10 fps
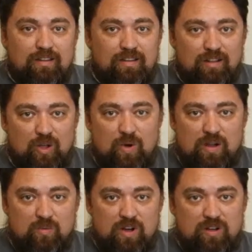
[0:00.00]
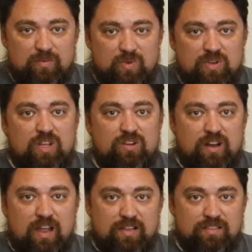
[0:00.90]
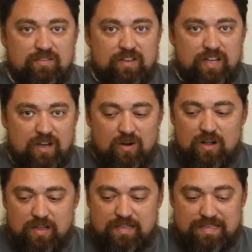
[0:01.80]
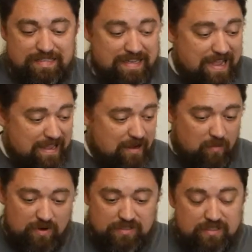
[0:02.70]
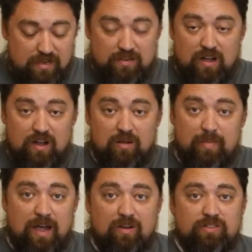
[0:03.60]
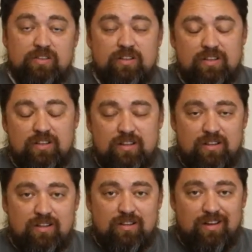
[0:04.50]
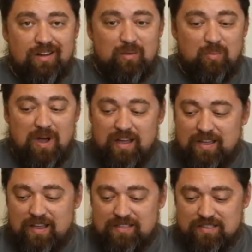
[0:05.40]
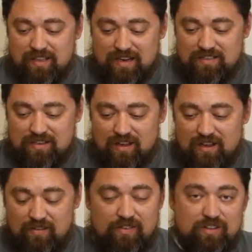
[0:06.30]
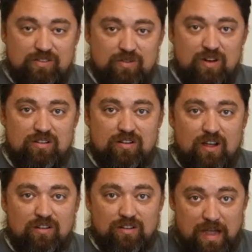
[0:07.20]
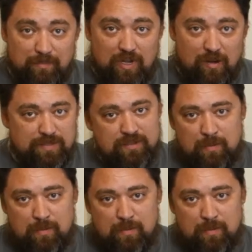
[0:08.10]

Hello and welcome to another AIC video. Today I wanted to talk about my selection of $200 laptops